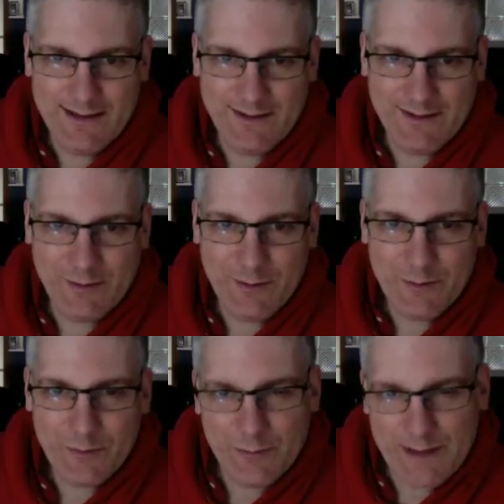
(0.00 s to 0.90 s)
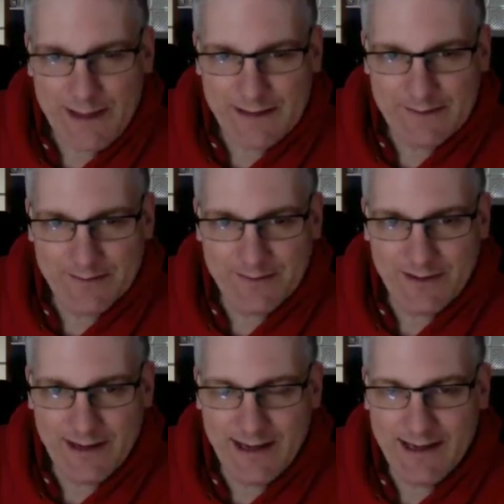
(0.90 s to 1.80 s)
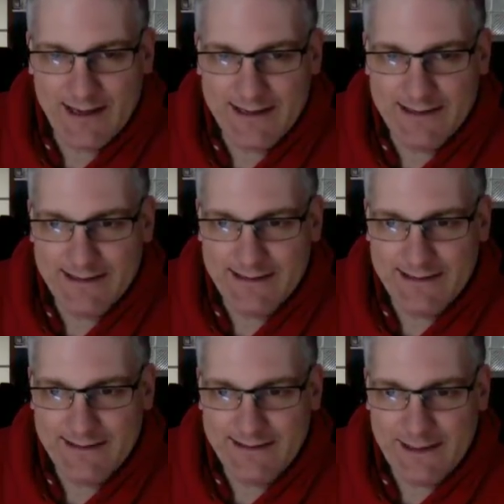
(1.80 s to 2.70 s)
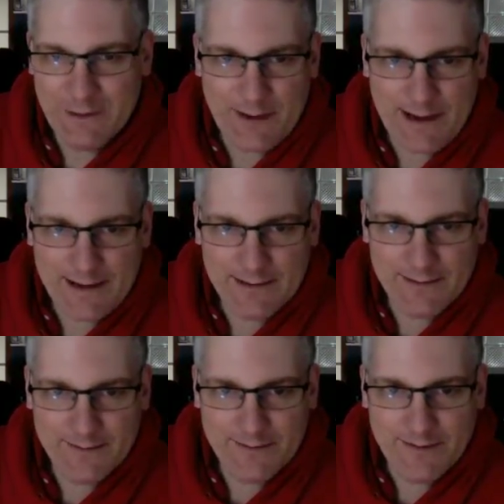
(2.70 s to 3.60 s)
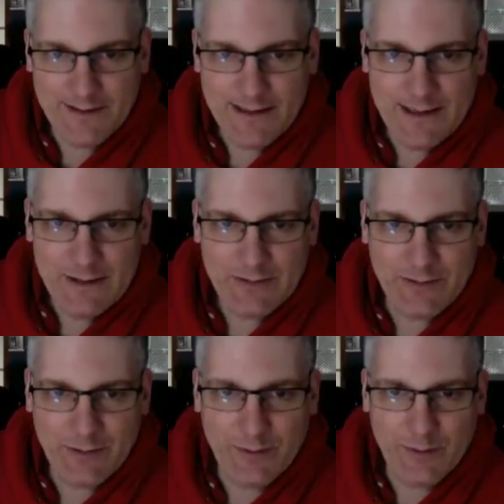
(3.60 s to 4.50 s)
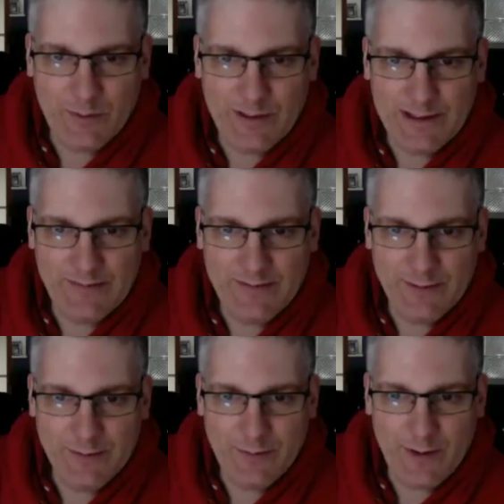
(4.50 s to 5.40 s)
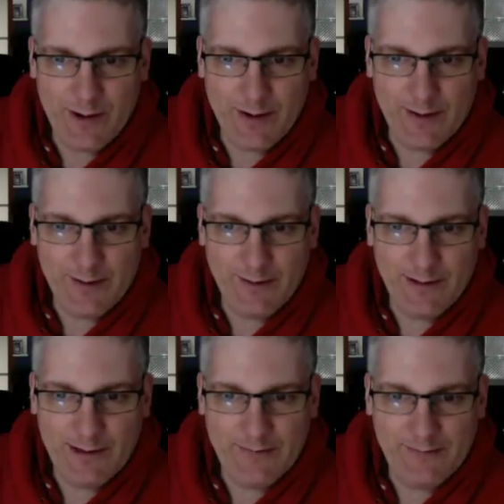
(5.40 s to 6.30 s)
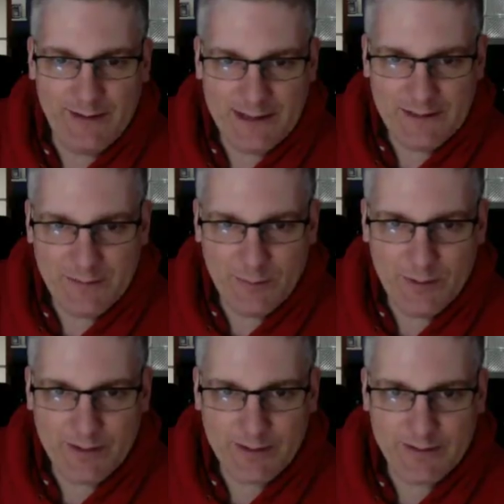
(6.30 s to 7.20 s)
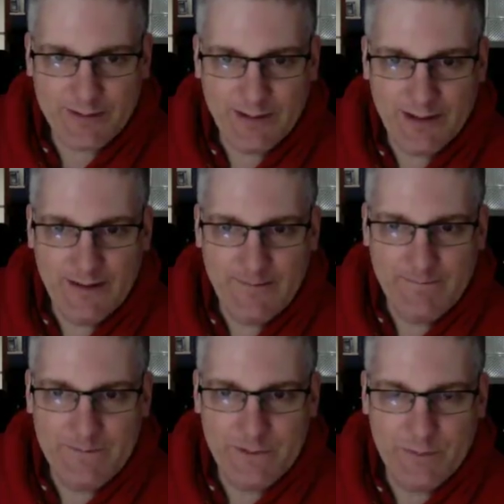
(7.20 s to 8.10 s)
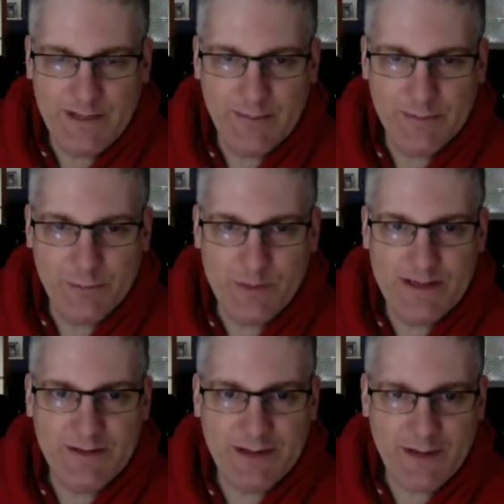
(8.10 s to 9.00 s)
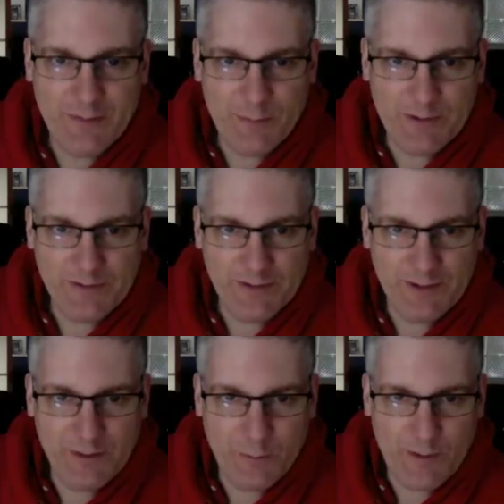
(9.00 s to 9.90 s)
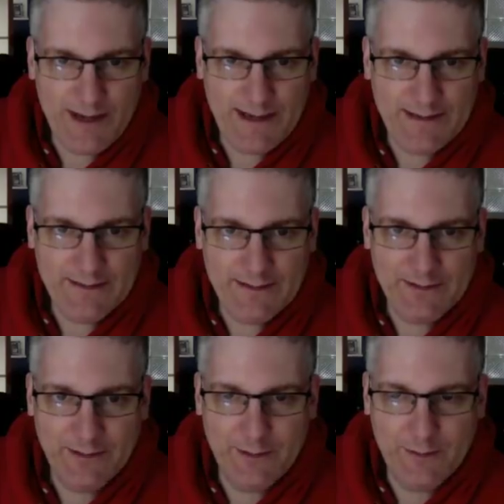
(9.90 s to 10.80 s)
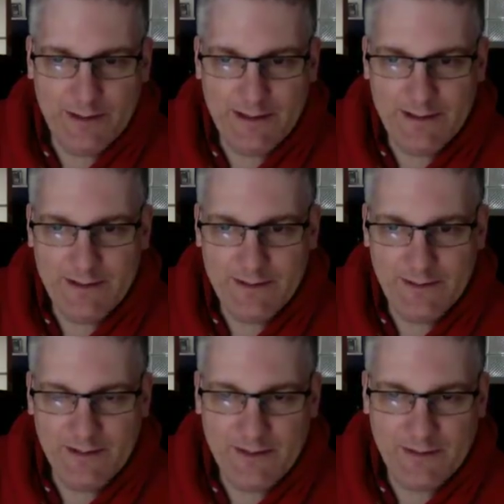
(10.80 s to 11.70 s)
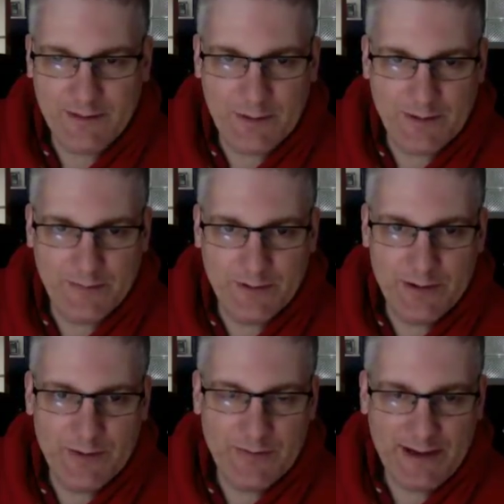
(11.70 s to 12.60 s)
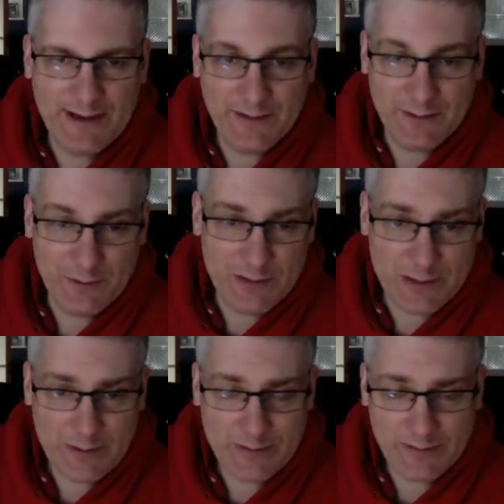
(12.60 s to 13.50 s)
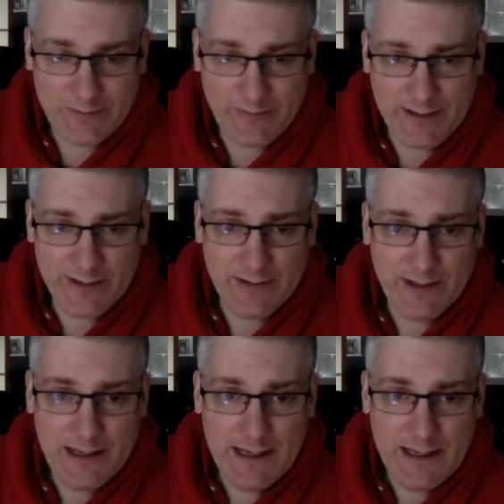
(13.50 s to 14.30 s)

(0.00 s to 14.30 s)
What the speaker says: so creative and interactive. So if you are a fan of the books, you'll be able to rediscover the books in a new way. So she's not just going for new fans and new generations of fans,